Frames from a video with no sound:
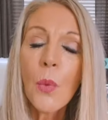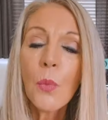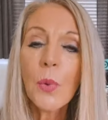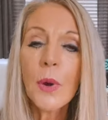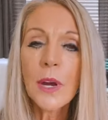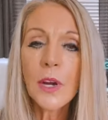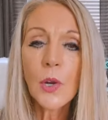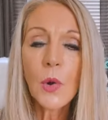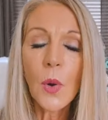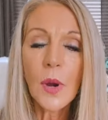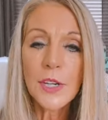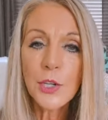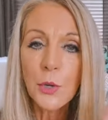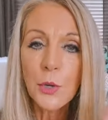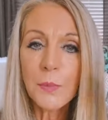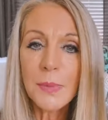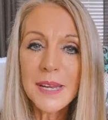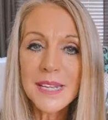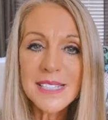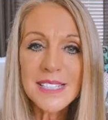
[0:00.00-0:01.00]
We're going
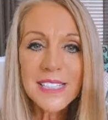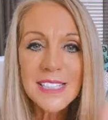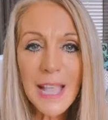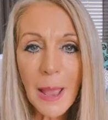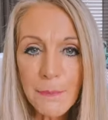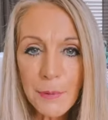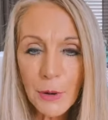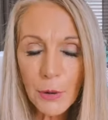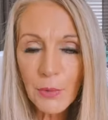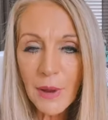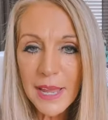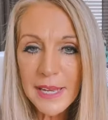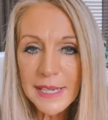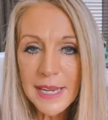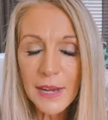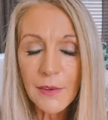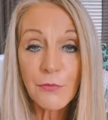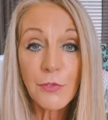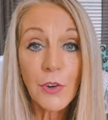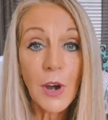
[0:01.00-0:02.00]
to be
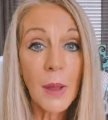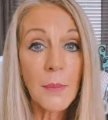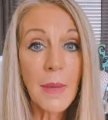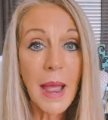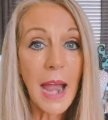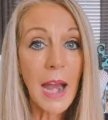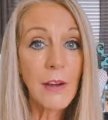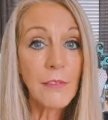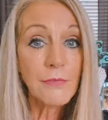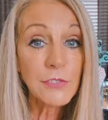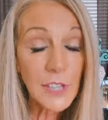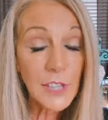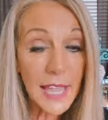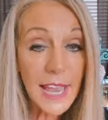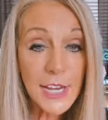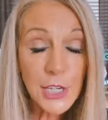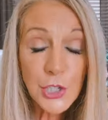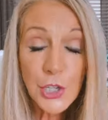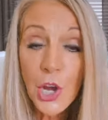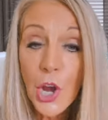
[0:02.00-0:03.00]
separated from our
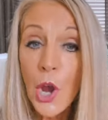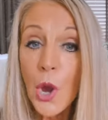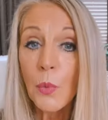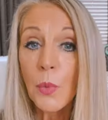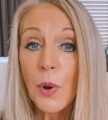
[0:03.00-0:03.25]
flesh.